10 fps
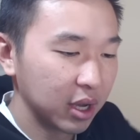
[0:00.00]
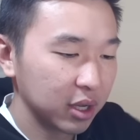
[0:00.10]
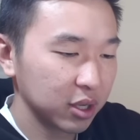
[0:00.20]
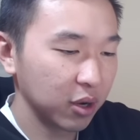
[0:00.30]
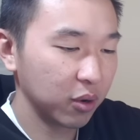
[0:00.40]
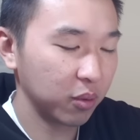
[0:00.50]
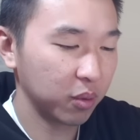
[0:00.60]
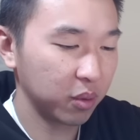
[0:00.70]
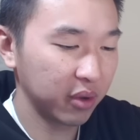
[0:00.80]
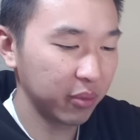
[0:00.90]
So,
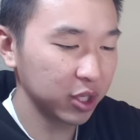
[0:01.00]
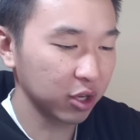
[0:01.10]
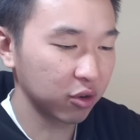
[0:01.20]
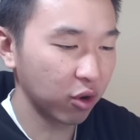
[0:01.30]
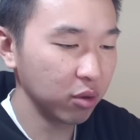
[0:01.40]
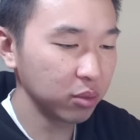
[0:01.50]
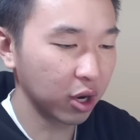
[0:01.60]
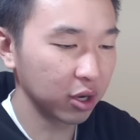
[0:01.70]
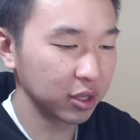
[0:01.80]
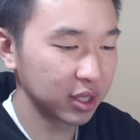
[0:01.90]
we have a bunch of chrome
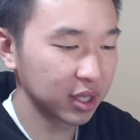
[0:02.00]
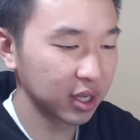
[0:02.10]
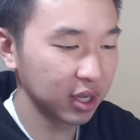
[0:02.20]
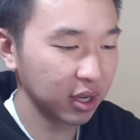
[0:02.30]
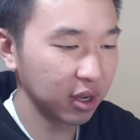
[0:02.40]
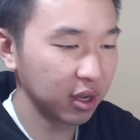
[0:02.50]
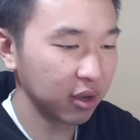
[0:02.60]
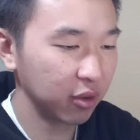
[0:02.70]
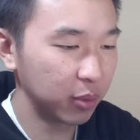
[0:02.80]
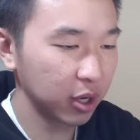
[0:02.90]
cards.
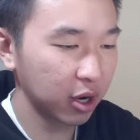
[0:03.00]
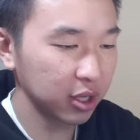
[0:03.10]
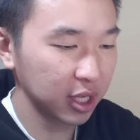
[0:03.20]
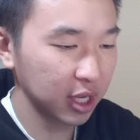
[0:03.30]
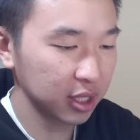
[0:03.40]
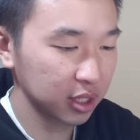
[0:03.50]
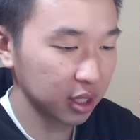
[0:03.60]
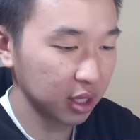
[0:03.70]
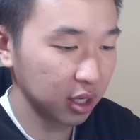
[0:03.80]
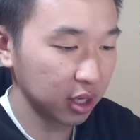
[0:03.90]
Football cards, I guess.
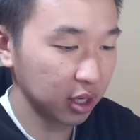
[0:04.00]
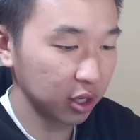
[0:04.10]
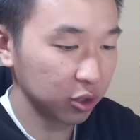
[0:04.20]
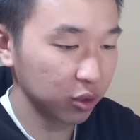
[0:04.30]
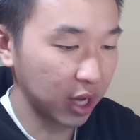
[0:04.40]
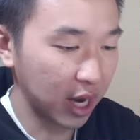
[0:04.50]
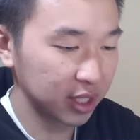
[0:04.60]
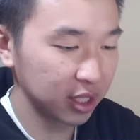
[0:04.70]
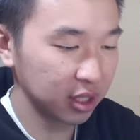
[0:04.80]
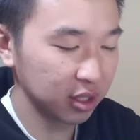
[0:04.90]
Jordan
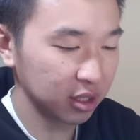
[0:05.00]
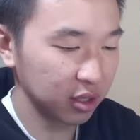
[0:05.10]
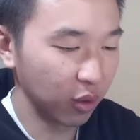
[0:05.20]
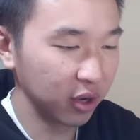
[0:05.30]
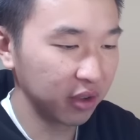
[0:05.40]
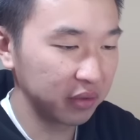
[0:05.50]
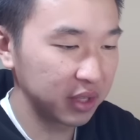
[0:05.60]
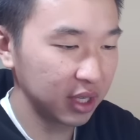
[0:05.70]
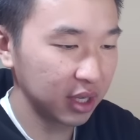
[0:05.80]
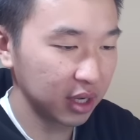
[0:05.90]
Addison to
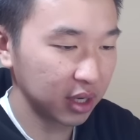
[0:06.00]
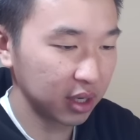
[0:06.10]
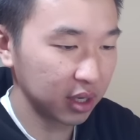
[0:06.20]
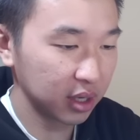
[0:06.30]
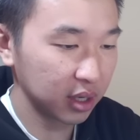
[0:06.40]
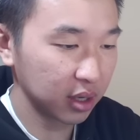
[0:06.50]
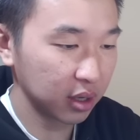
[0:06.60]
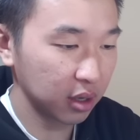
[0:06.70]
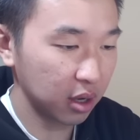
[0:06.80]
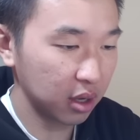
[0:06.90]
150.
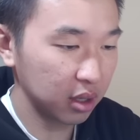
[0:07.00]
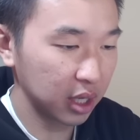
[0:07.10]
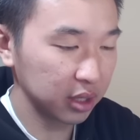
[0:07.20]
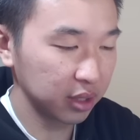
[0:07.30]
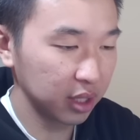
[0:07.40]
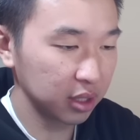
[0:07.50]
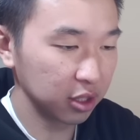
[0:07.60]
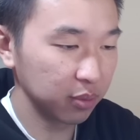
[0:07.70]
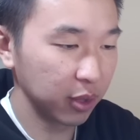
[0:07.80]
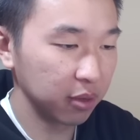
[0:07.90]
All
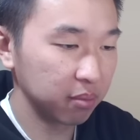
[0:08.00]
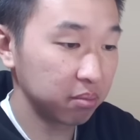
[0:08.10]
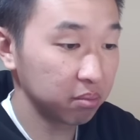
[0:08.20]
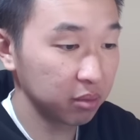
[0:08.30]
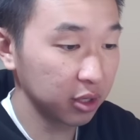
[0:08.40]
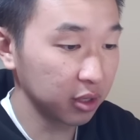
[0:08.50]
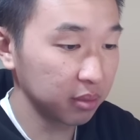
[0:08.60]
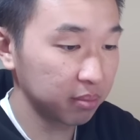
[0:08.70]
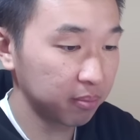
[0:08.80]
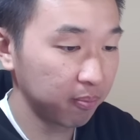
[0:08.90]
unlicensed, but alright.
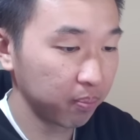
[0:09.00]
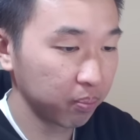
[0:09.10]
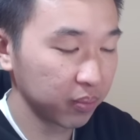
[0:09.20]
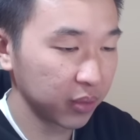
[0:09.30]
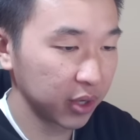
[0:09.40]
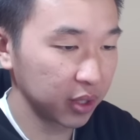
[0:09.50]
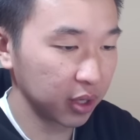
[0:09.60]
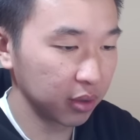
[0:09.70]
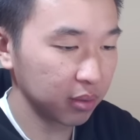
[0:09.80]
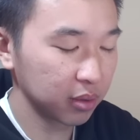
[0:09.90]
There we
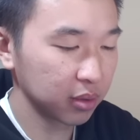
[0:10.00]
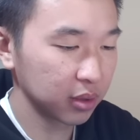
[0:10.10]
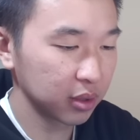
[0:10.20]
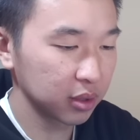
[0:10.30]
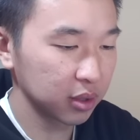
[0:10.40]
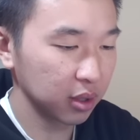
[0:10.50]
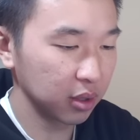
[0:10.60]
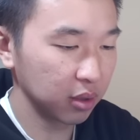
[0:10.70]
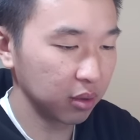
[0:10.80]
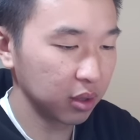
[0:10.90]
go.
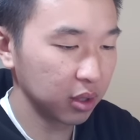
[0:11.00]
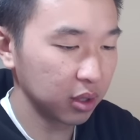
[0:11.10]
So,